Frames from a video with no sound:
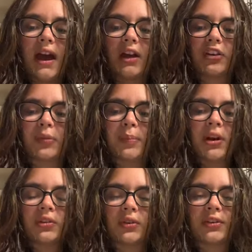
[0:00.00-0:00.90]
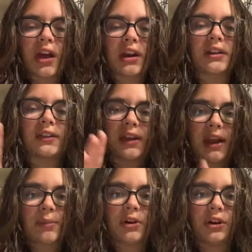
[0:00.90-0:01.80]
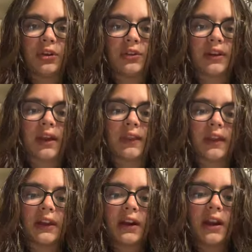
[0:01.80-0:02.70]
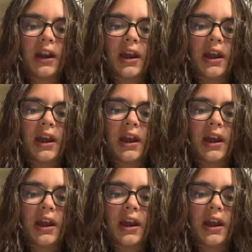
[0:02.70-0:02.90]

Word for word: I just put it to the side because I am going to use it again later.